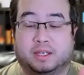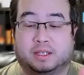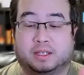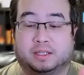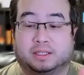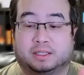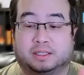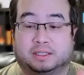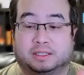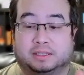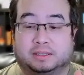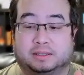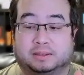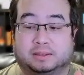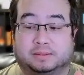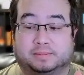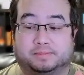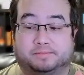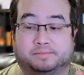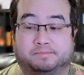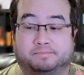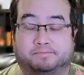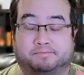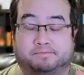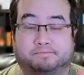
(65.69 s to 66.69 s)

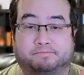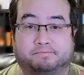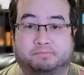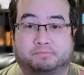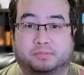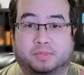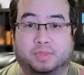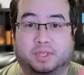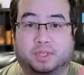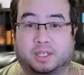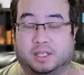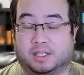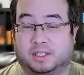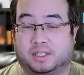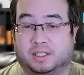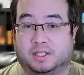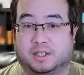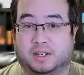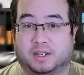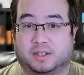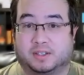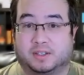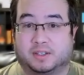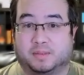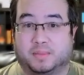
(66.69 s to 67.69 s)
You
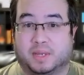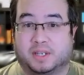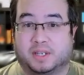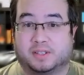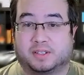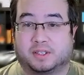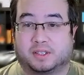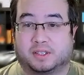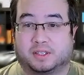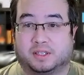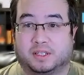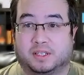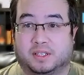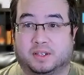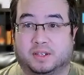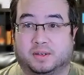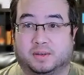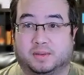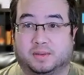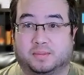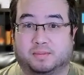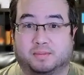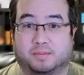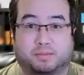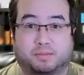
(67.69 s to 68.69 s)
got to basically
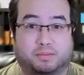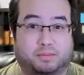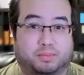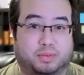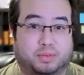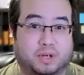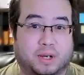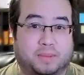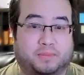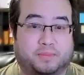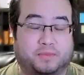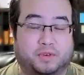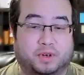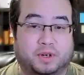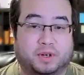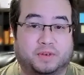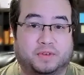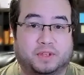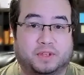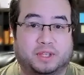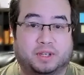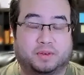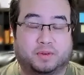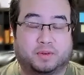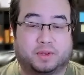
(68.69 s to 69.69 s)
then prep for
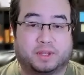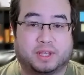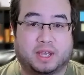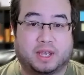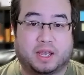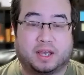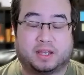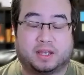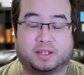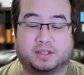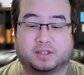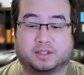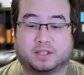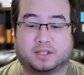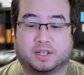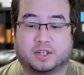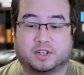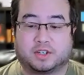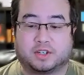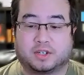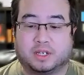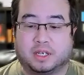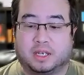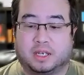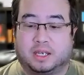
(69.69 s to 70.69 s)
everything with that and
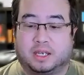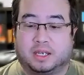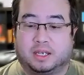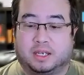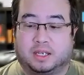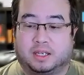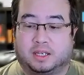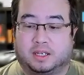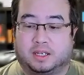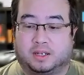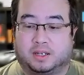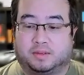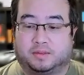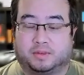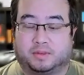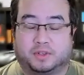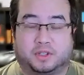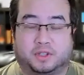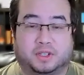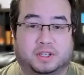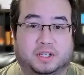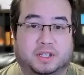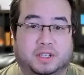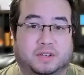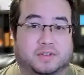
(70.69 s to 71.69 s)
such and
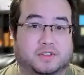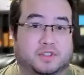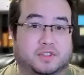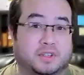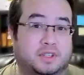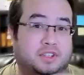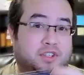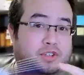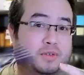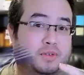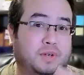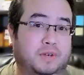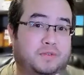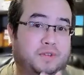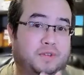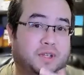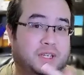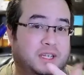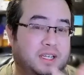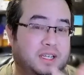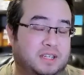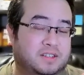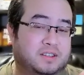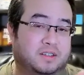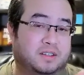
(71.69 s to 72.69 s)
routinely give. So this is great for like
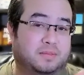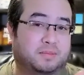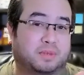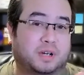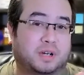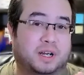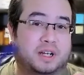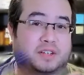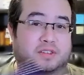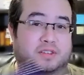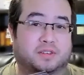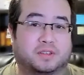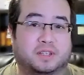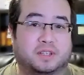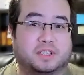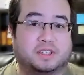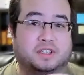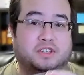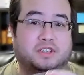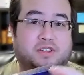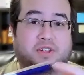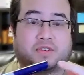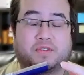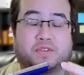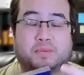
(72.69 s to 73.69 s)
insulin products, for things
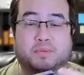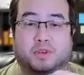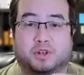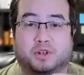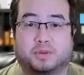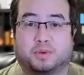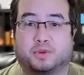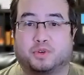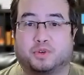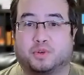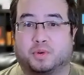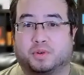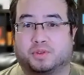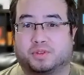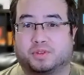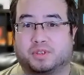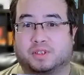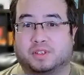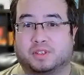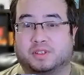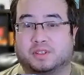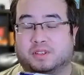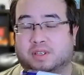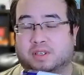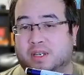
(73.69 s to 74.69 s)
that you're giving multiple
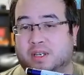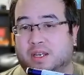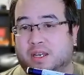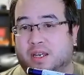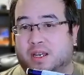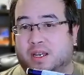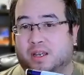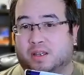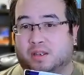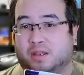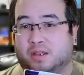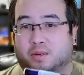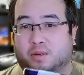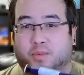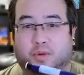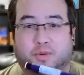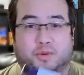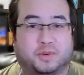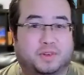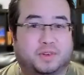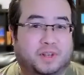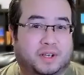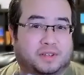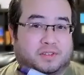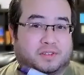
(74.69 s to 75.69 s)
doses,
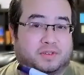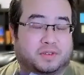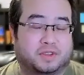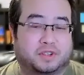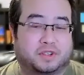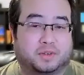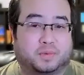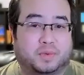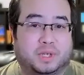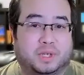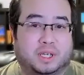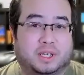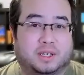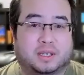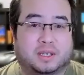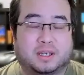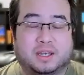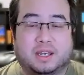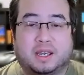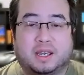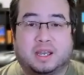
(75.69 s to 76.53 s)
multiple times throughout the week.